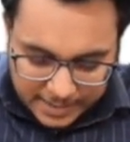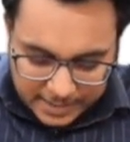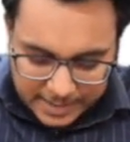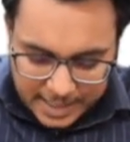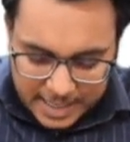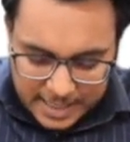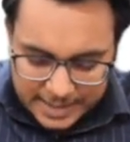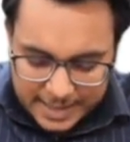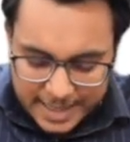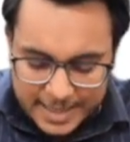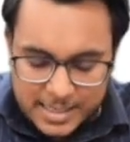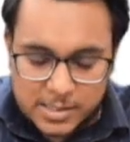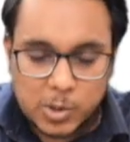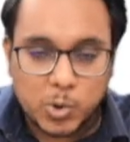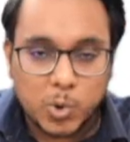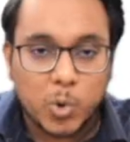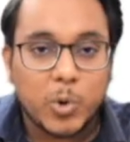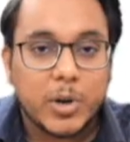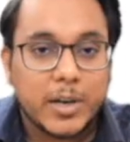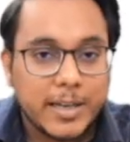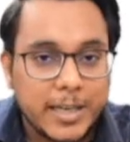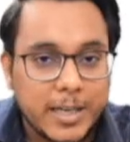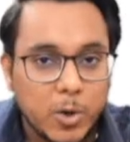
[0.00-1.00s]
there is
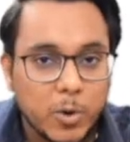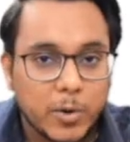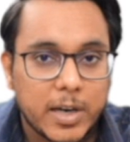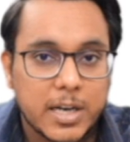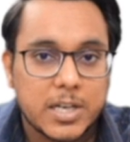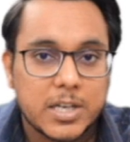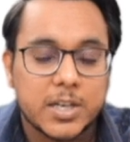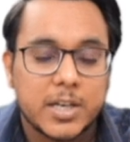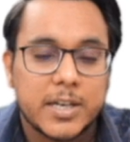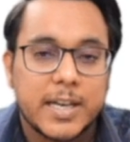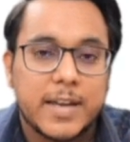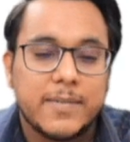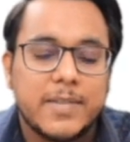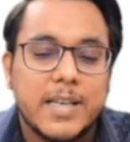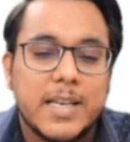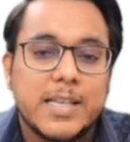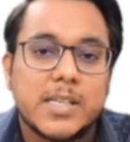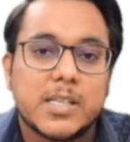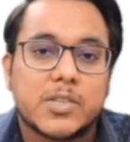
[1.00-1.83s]
no relocation if these